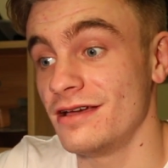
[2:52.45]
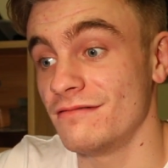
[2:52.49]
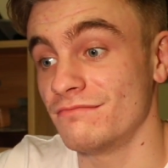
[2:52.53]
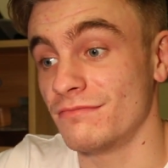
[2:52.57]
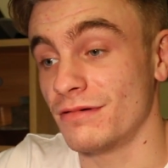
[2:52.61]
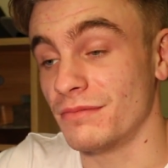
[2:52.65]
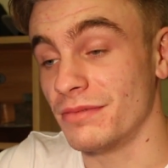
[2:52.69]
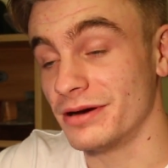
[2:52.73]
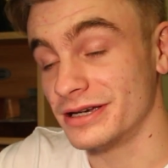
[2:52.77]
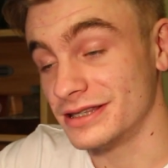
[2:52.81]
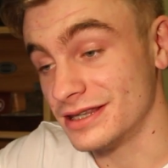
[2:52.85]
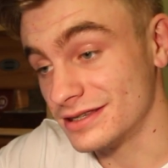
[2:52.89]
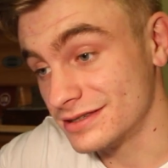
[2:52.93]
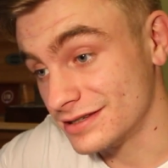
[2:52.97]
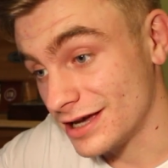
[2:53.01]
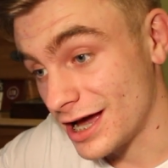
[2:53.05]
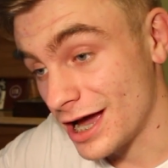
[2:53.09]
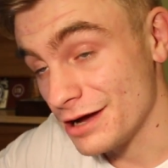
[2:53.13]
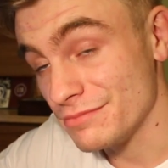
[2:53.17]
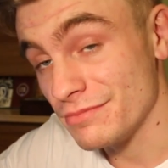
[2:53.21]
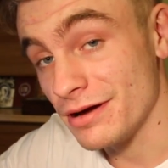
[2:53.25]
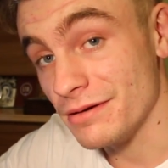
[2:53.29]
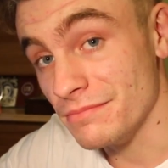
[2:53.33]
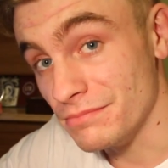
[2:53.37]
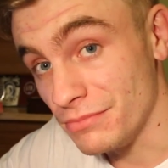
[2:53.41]
But by the
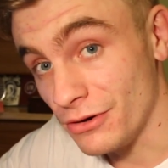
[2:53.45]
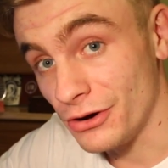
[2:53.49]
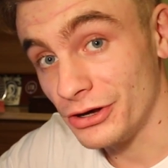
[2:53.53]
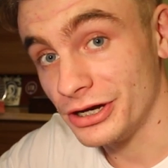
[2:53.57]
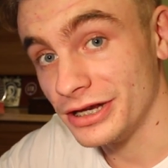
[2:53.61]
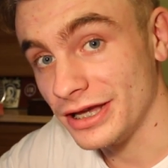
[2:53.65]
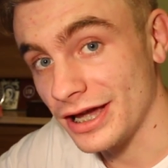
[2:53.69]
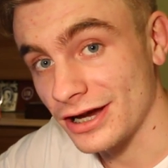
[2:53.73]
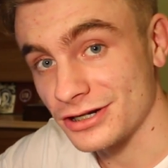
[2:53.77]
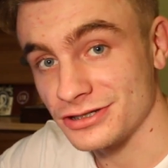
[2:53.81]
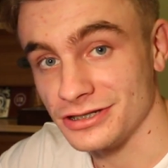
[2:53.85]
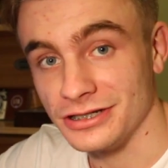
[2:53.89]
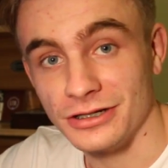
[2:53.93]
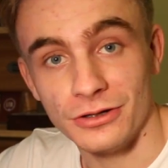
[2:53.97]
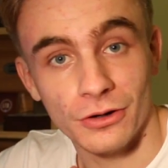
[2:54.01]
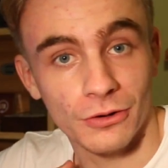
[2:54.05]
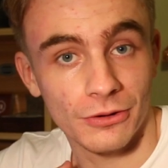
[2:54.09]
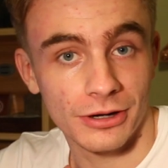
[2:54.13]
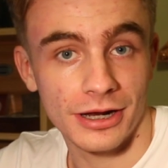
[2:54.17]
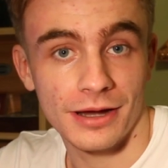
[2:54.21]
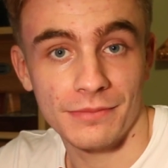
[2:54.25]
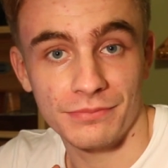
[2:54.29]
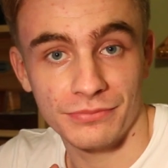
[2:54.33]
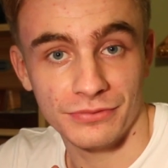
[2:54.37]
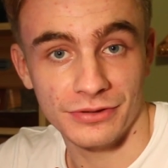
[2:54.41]
time my body actually
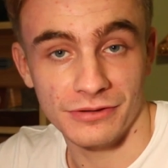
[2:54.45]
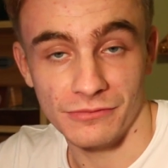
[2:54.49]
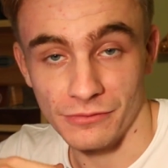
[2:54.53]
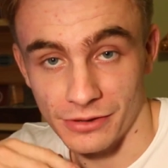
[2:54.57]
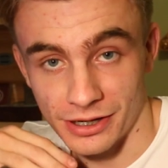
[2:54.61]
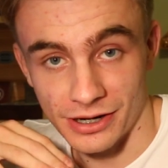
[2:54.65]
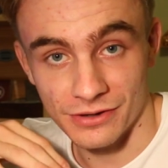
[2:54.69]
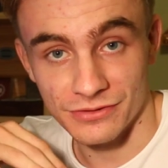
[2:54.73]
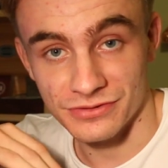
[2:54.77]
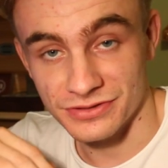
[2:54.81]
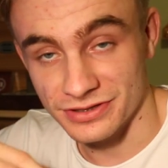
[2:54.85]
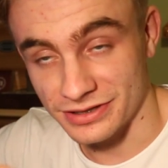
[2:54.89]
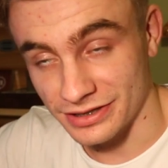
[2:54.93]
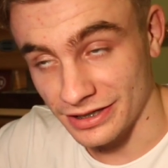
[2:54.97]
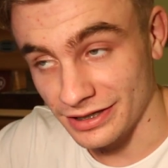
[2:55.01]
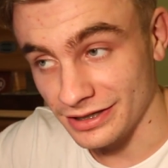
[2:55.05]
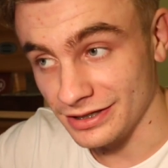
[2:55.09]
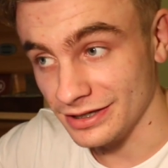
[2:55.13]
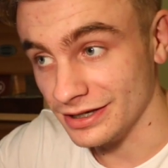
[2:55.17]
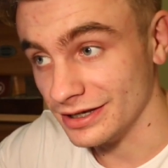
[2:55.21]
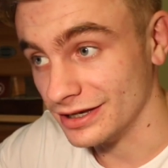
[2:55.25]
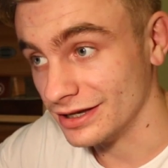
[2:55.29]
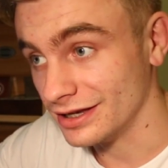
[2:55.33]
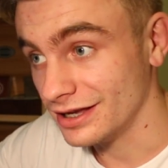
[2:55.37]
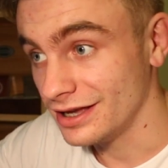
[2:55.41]
caught up with what I was
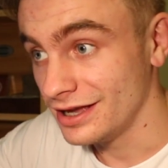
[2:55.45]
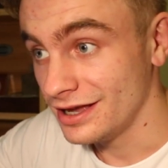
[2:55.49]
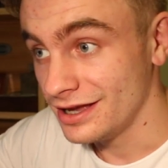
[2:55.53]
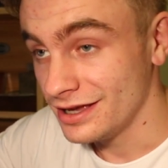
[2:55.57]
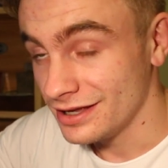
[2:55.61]
thinking,